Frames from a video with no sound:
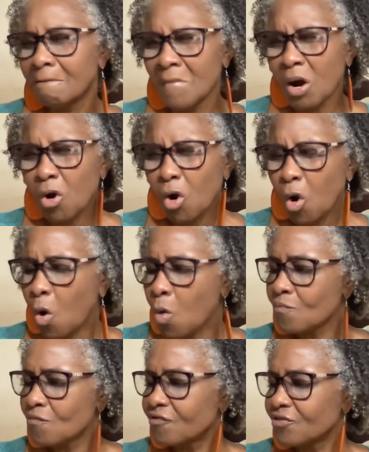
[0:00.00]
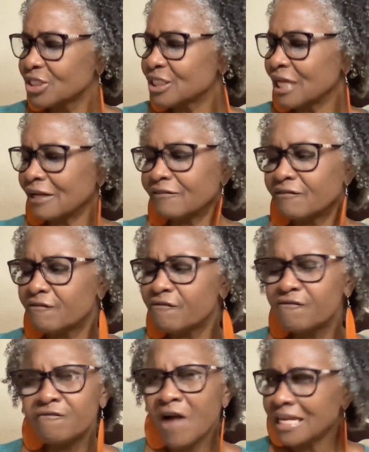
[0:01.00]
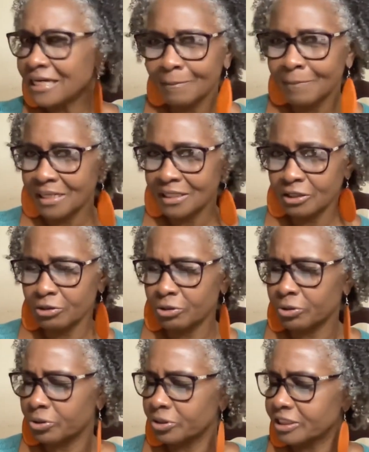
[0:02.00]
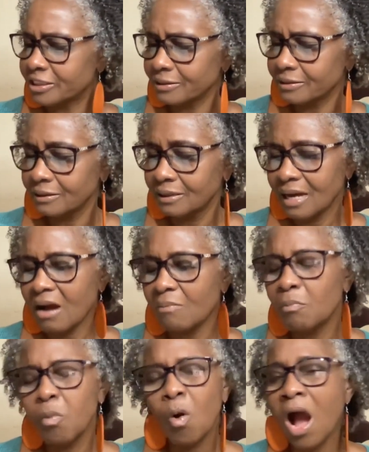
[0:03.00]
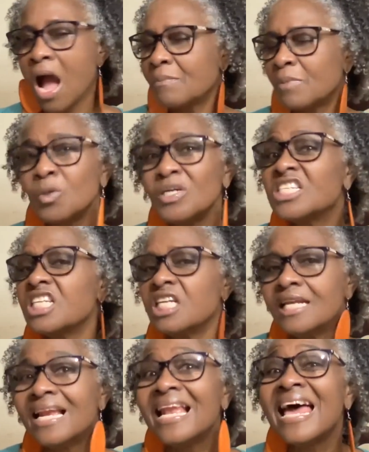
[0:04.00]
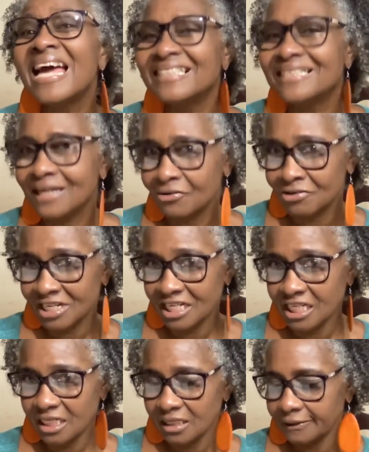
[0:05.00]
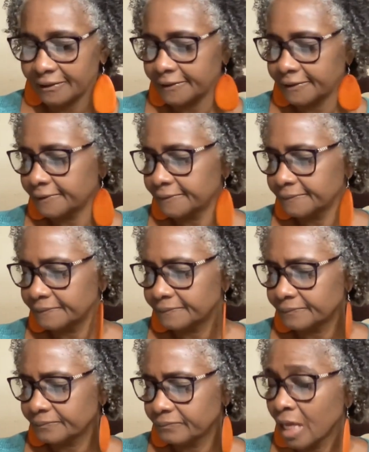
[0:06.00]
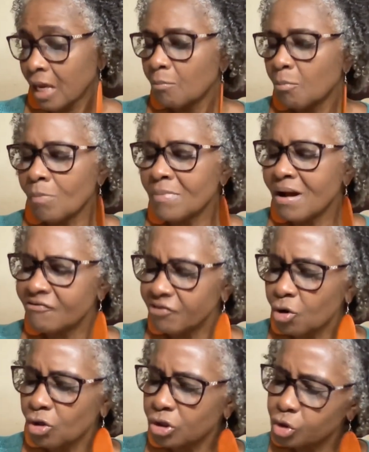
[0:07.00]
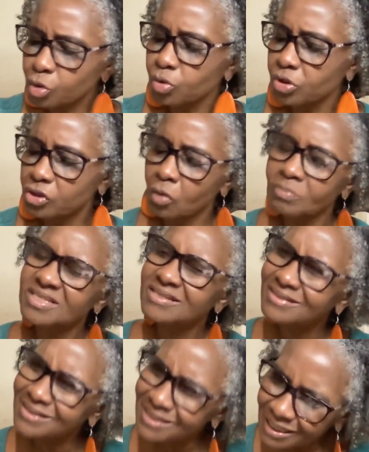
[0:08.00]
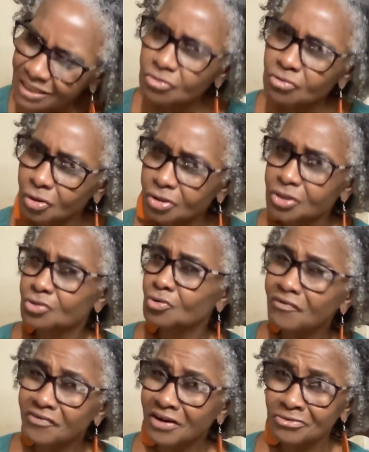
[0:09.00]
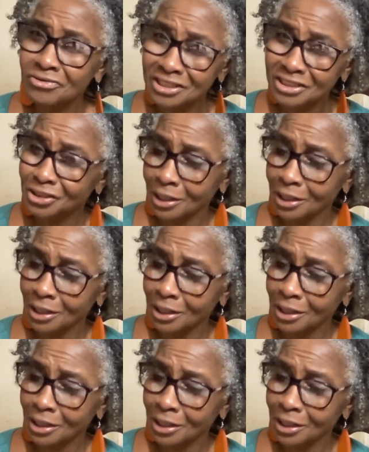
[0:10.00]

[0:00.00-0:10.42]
I'm to come for set fire upon the earth. And boy, I wish it did light already. But me have to go through some serious suffering,